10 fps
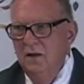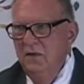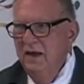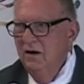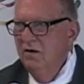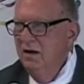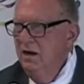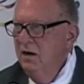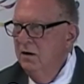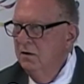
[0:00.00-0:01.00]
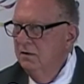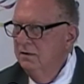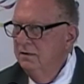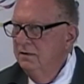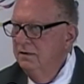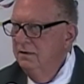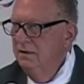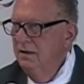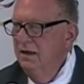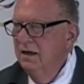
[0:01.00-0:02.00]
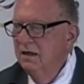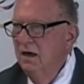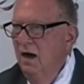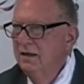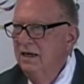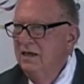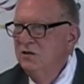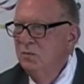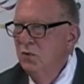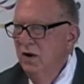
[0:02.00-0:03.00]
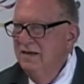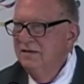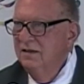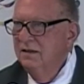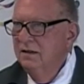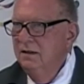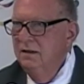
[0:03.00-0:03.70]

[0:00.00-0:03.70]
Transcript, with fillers: They are here. God is present.